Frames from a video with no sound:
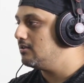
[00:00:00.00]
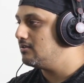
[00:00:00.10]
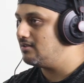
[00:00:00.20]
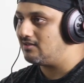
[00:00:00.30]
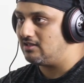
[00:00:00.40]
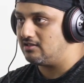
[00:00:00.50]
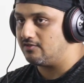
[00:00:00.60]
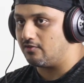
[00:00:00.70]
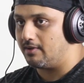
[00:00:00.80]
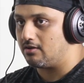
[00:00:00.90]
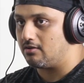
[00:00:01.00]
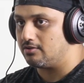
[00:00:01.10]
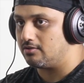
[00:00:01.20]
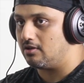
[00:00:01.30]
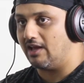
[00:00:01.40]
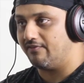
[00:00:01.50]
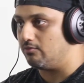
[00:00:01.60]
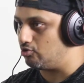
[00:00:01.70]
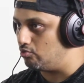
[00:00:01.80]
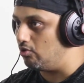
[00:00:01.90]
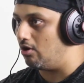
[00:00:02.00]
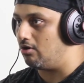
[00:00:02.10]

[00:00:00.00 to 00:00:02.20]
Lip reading: seasons for Better Call Saul, I felt was too long.